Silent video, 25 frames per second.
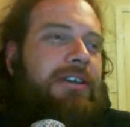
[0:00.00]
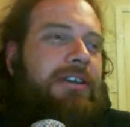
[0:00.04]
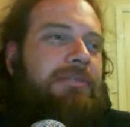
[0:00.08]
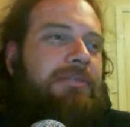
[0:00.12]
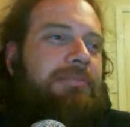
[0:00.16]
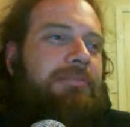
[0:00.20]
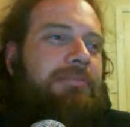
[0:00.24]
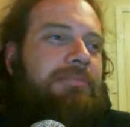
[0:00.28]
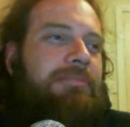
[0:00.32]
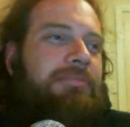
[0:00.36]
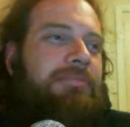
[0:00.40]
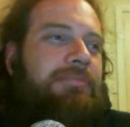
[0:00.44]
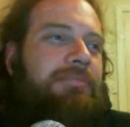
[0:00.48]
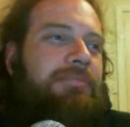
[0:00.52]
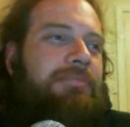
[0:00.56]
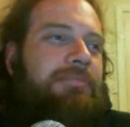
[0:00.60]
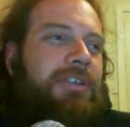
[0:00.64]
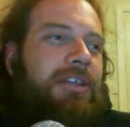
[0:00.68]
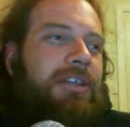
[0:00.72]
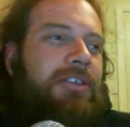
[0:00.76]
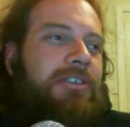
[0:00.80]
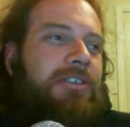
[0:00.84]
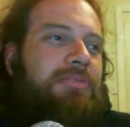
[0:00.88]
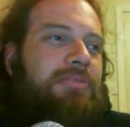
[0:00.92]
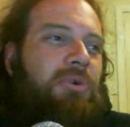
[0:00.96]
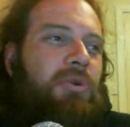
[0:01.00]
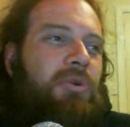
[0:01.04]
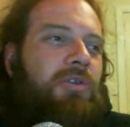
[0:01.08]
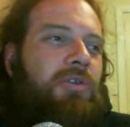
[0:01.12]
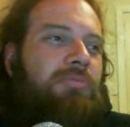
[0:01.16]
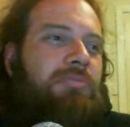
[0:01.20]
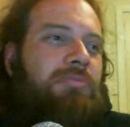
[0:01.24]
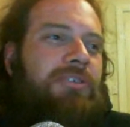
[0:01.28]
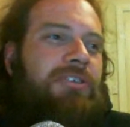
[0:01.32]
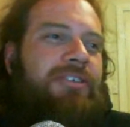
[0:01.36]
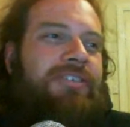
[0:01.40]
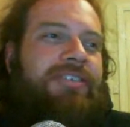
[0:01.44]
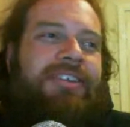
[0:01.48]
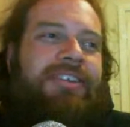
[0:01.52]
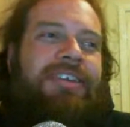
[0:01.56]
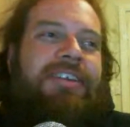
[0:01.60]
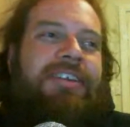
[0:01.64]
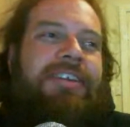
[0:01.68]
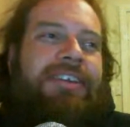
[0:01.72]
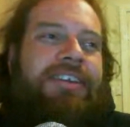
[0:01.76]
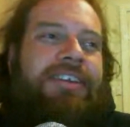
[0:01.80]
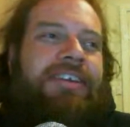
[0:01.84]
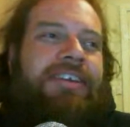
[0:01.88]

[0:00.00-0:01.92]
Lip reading: Like they're smaller, but